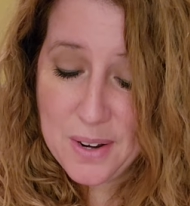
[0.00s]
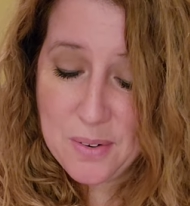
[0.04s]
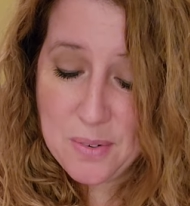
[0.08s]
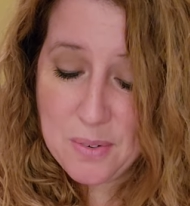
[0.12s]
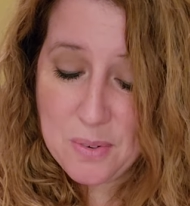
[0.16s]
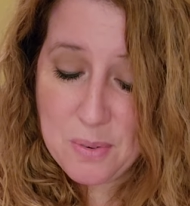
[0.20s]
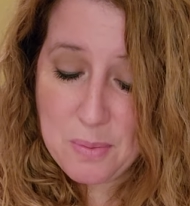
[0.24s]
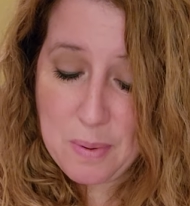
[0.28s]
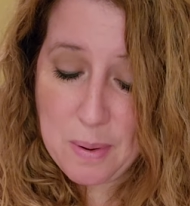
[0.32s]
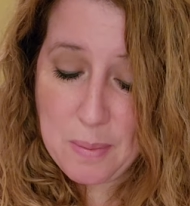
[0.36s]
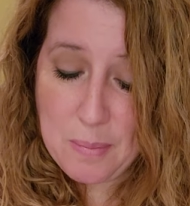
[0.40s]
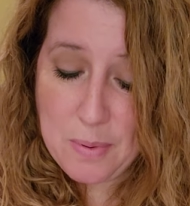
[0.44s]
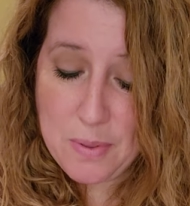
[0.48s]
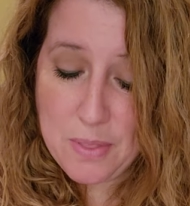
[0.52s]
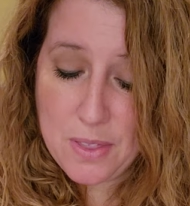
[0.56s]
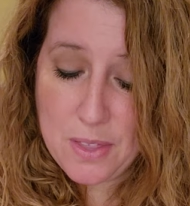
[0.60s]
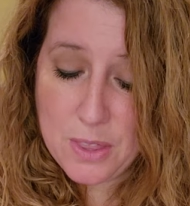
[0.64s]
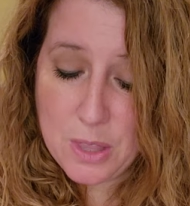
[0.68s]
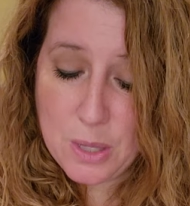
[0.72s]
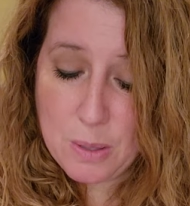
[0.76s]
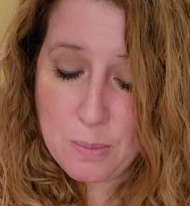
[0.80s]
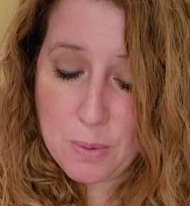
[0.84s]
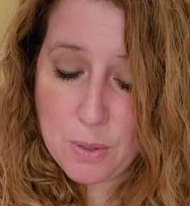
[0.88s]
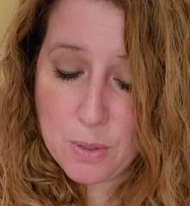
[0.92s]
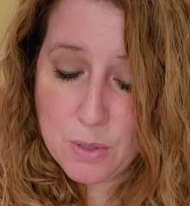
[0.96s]
remember
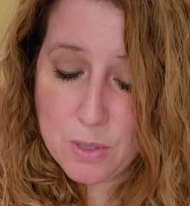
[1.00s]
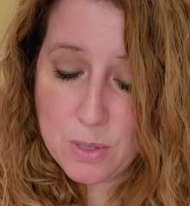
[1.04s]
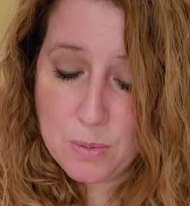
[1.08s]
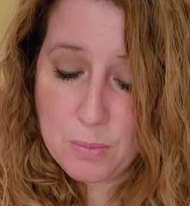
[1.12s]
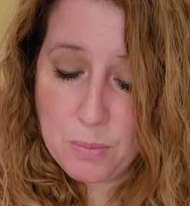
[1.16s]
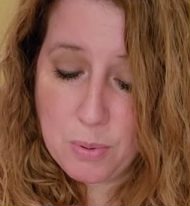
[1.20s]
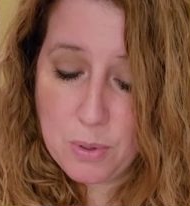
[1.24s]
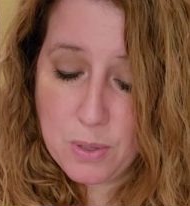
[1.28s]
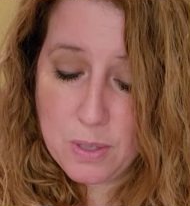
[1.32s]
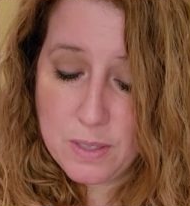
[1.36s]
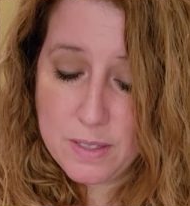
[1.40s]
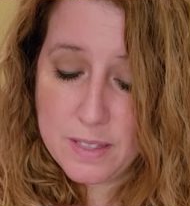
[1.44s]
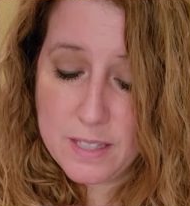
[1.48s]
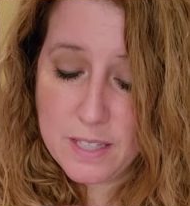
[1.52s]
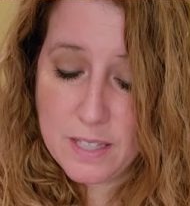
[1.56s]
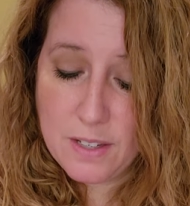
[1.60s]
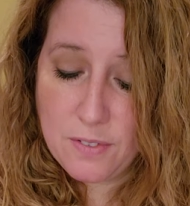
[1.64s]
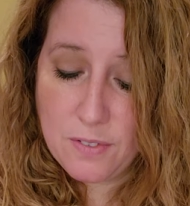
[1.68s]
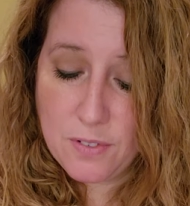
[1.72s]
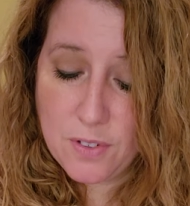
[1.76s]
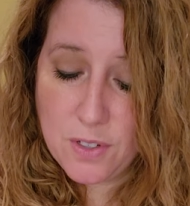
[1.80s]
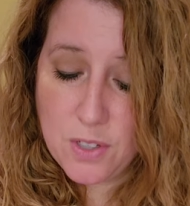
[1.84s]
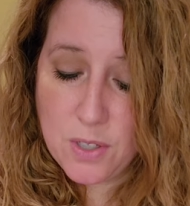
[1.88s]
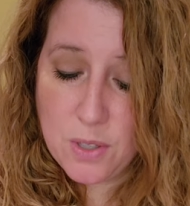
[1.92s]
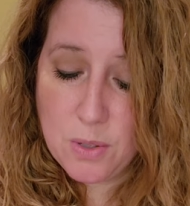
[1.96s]
that the most important thing
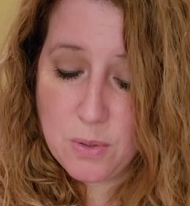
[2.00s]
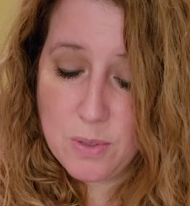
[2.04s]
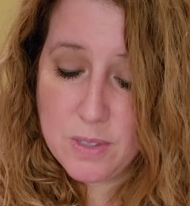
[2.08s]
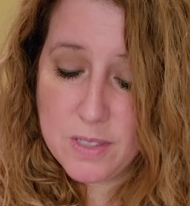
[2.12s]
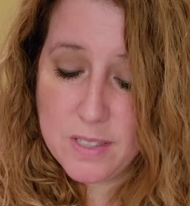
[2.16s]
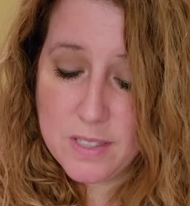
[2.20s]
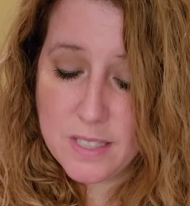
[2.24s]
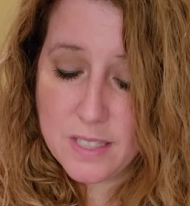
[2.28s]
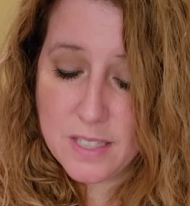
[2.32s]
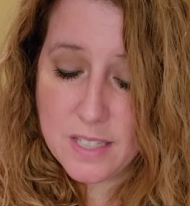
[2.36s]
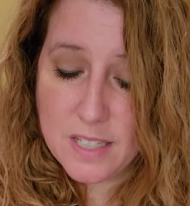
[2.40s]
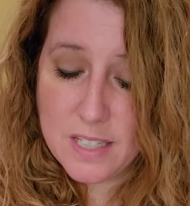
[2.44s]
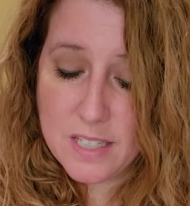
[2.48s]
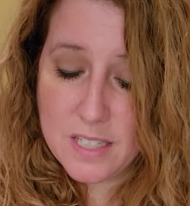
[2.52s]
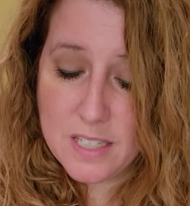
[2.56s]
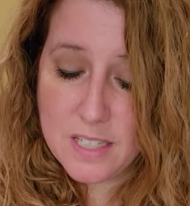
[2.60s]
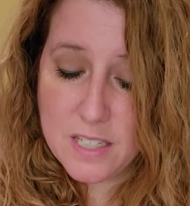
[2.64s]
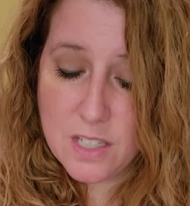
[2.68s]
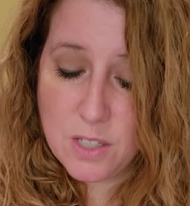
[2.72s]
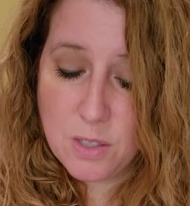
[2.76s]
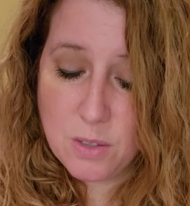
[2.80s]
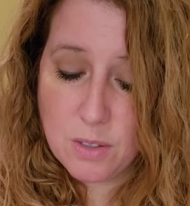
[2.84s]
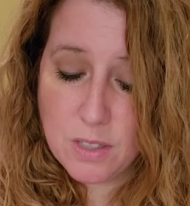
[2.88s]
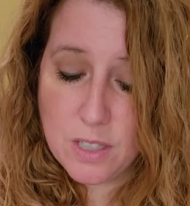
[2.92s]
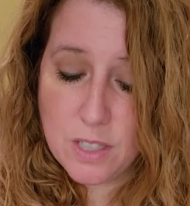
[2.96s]
for you is to
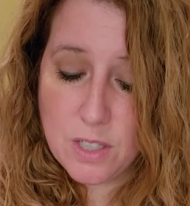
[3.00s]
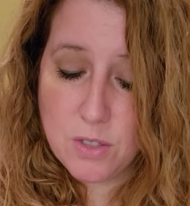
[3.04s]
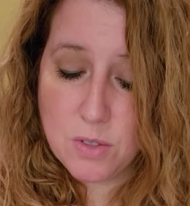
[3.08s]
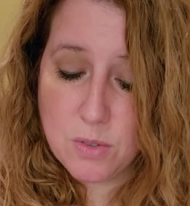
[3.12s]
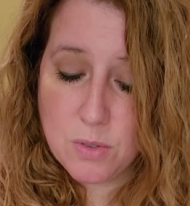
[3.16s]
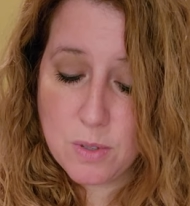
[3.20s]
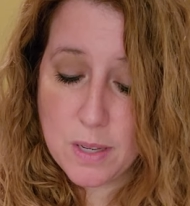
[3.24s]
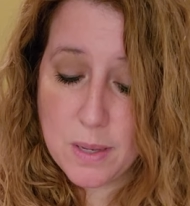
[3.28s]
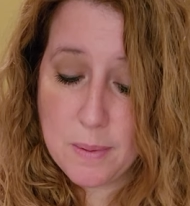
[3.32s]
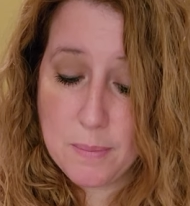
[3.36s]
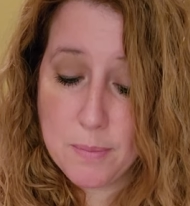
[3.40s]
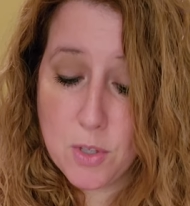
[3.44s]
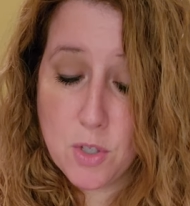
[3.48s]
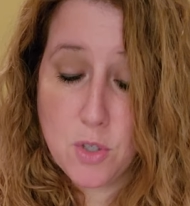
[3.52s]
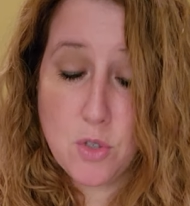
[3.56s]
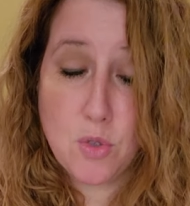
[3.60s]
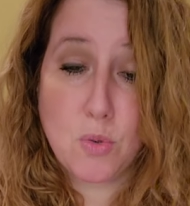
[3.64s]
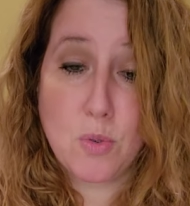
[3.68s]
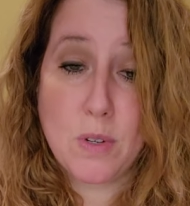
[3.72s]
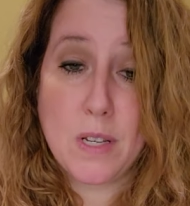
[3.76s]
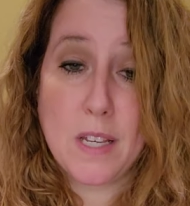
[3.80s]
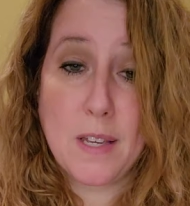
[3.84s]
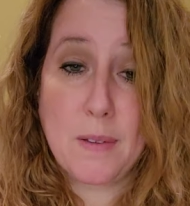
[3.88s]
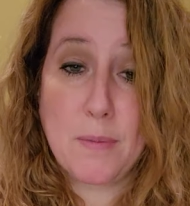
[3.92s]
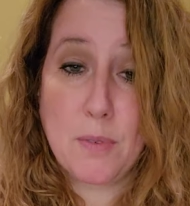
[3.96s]
continually dream the
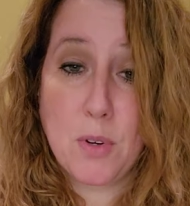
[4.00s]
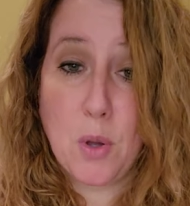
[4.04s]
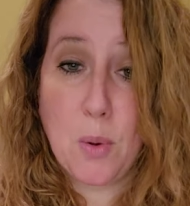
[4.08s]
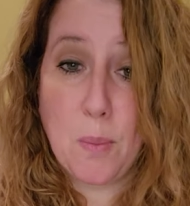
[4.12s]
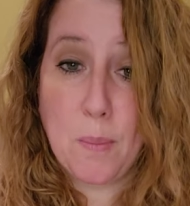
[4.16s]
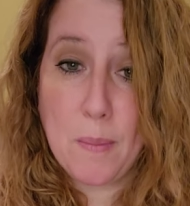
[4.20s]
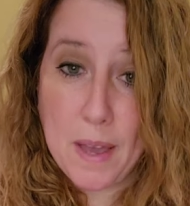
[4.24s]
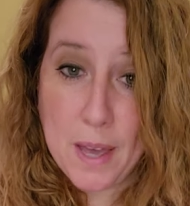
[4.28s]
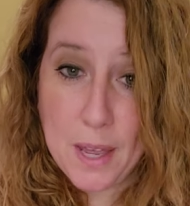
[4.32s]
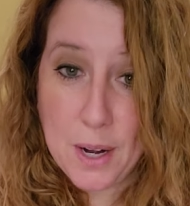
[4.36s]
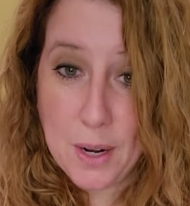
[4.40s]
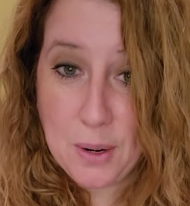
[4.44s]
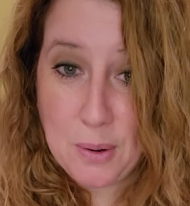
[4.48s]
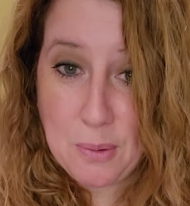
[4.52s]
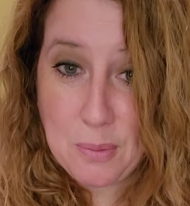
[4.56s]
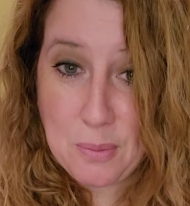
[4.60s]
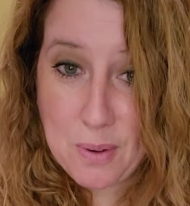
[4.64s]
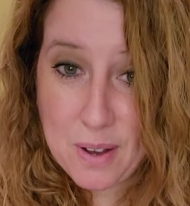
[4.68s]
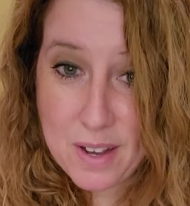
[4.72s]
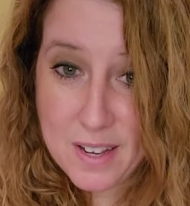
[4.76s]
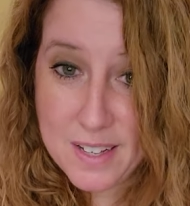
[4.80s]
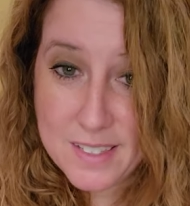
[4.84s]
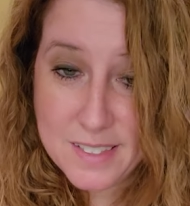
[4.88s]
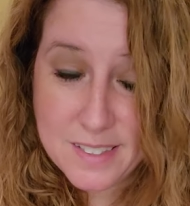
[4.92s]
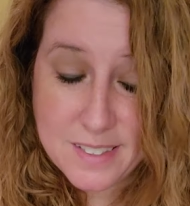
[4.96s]
dream no matter
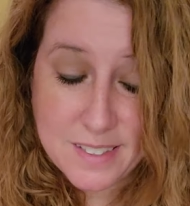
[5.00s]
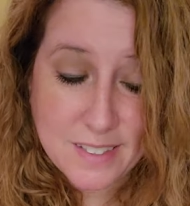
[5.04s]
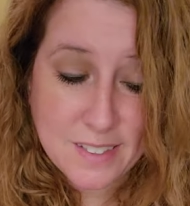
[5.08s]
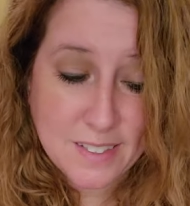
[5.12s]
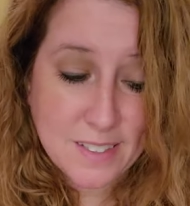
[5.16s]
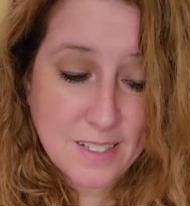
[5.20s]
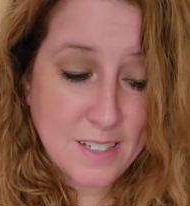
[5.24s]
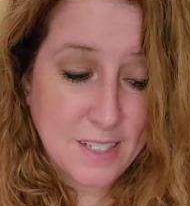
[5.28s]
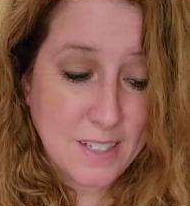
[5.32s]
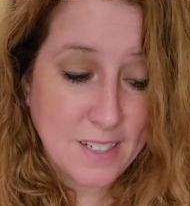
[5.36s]
what.